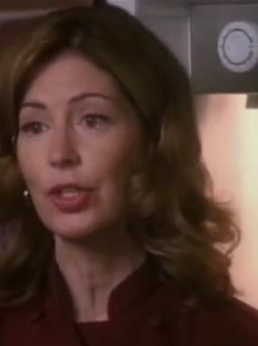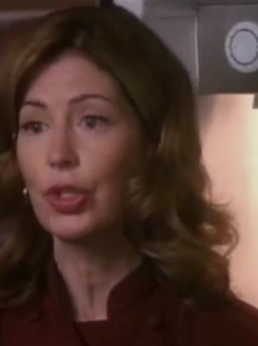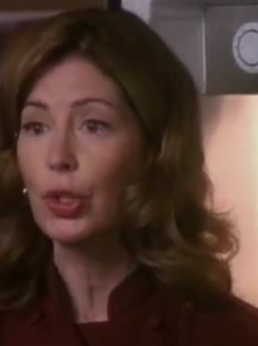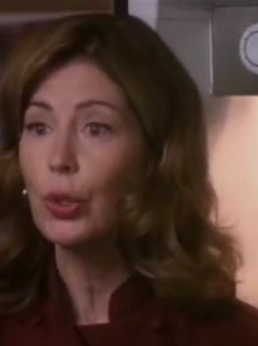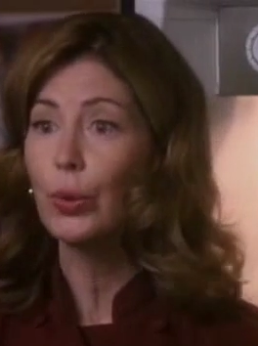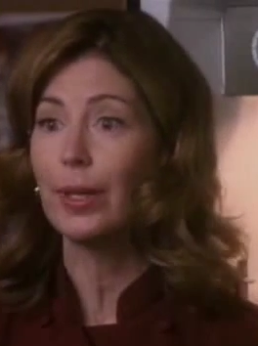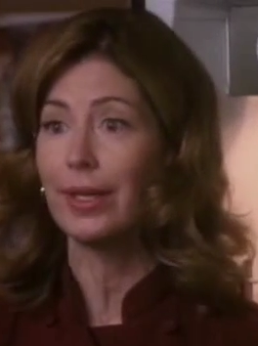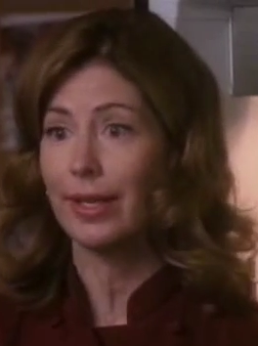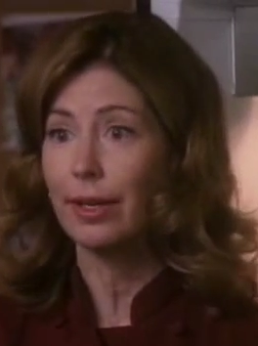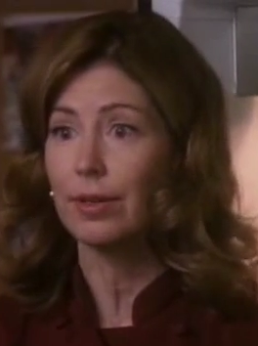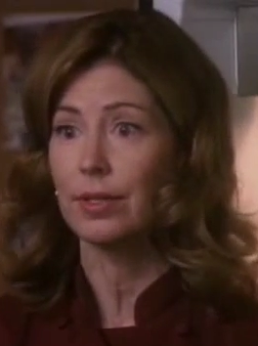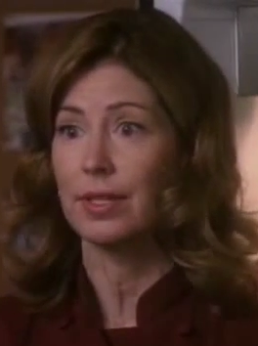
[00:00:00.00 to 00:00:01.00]
in 2
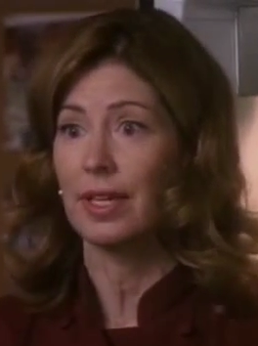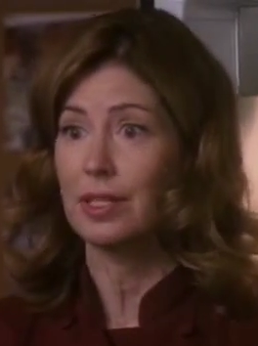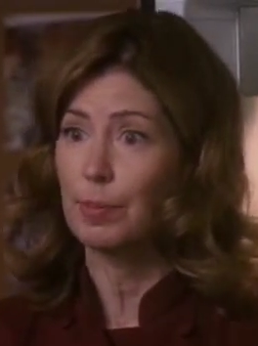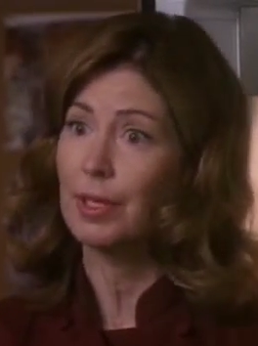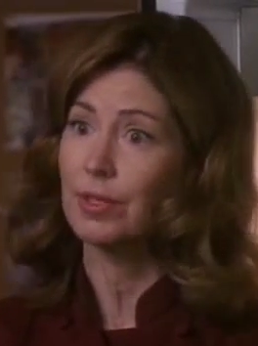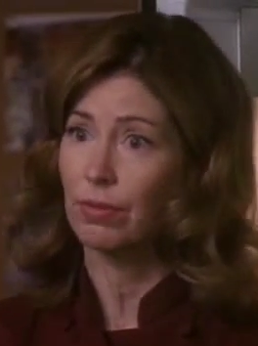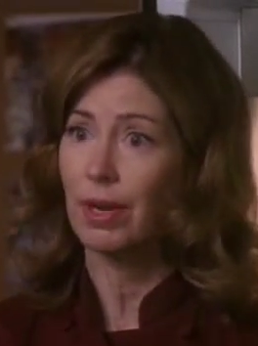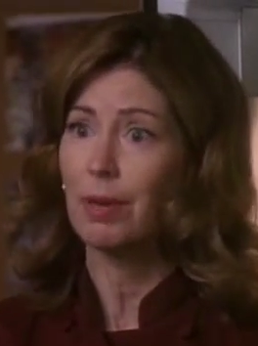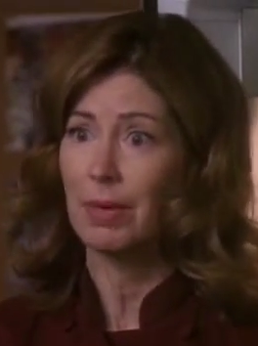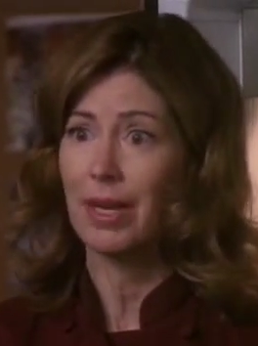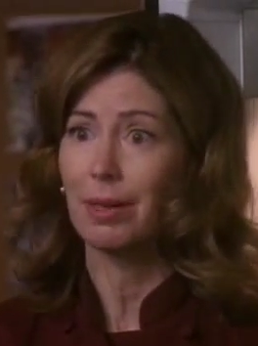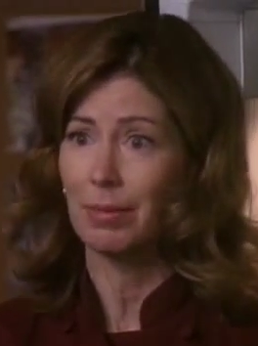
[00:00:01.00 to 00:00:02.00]
years. That spells
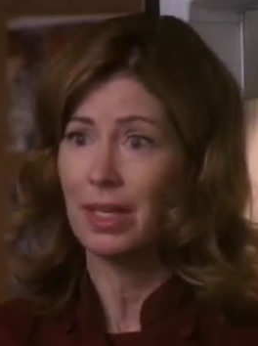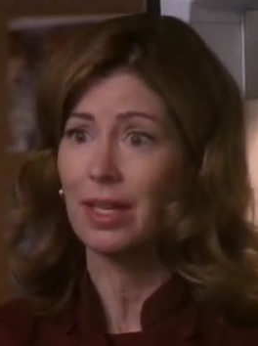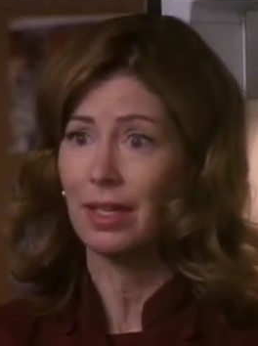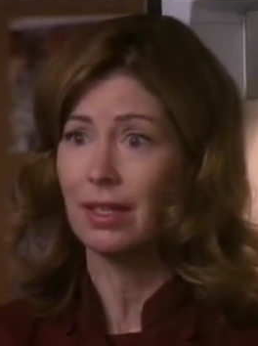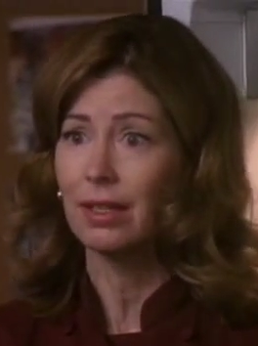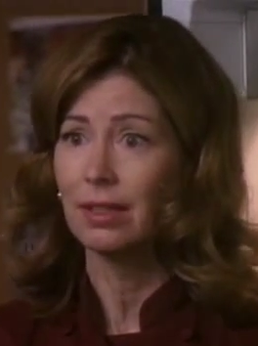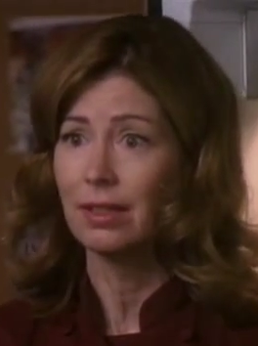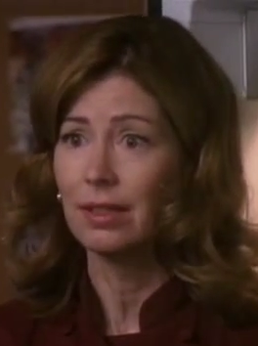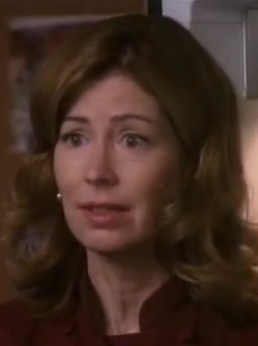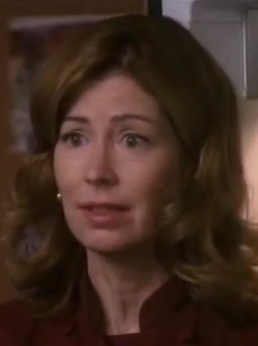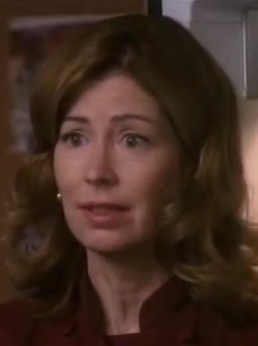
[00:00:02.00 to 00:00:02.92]
grandma to me.